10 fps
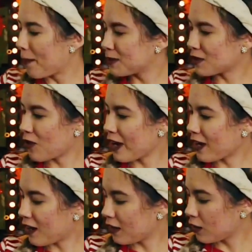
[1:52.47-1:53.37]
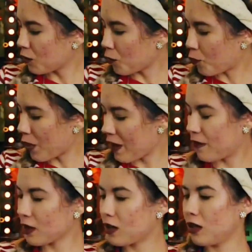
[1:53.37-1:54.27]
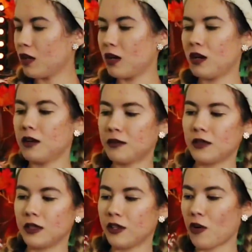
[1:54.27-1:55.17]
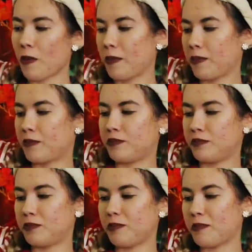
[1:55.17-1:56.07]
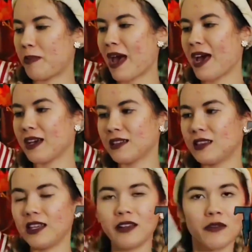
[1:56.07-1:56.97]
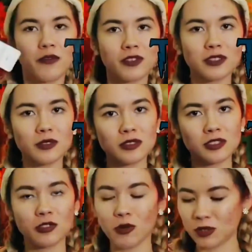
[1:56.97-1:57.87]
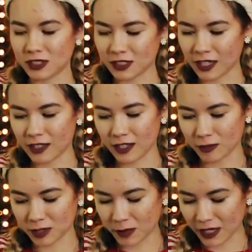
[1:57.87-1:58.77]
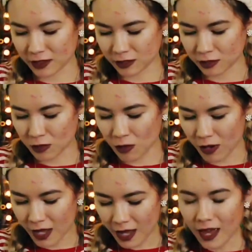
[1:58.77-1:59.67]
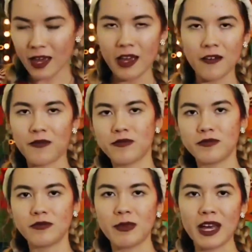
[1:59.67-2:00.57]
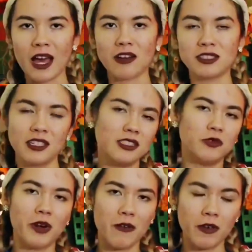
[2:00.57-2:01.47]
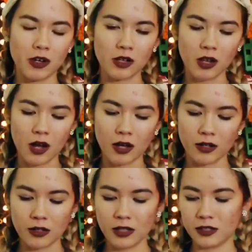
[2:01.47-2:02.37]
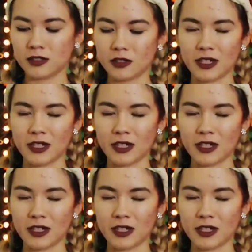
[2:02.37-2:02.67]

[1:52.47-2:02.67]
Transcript: So I got a little Ravenclaw little bag thing for school, since it was back to school. If my house is Ravenclaw, so